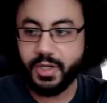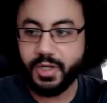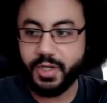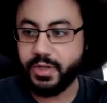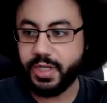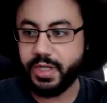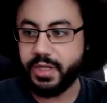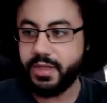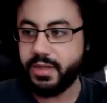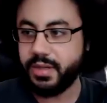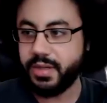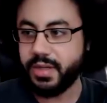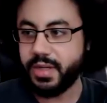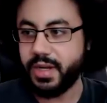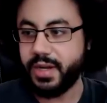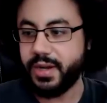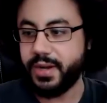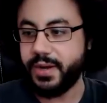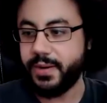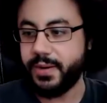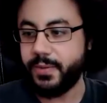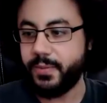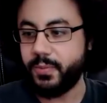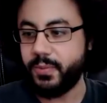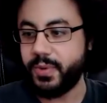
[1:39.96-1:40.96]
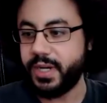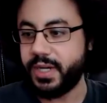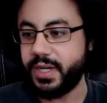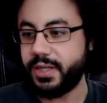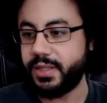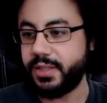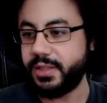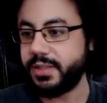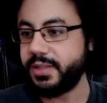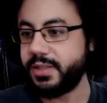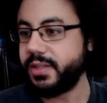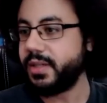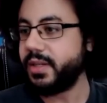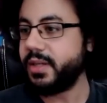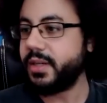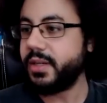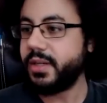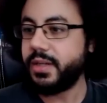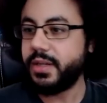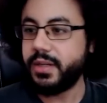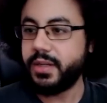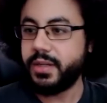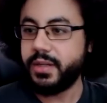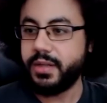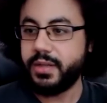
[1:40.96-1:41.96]
Okay. Uh, well,
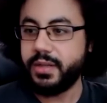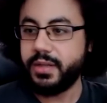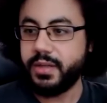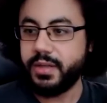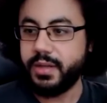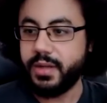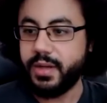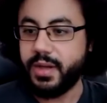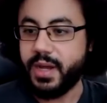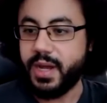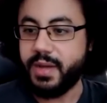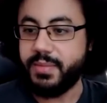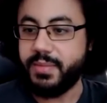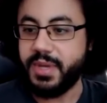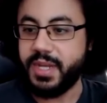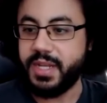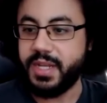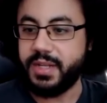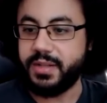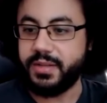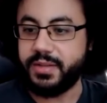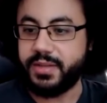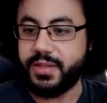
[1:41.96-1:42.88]
I mean,